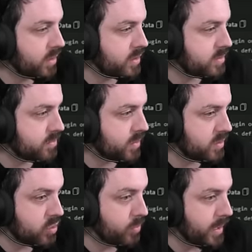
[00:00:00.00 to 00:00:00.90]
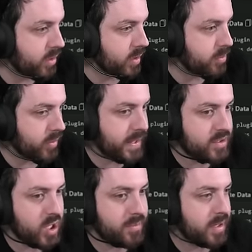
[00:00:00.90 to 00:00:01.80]
It's You're manually putting that
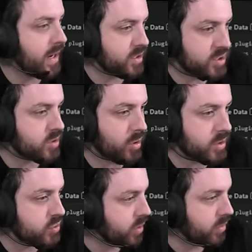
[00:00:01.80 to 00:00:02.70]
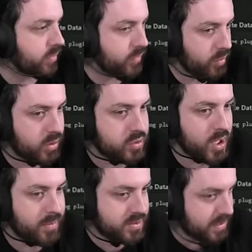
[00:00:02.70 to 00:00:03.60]
time in and it's just going straight off of your own
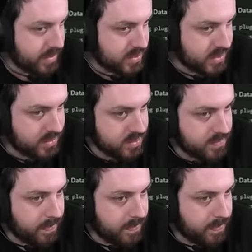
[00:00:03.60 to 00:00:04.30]
timer. Does that make sense?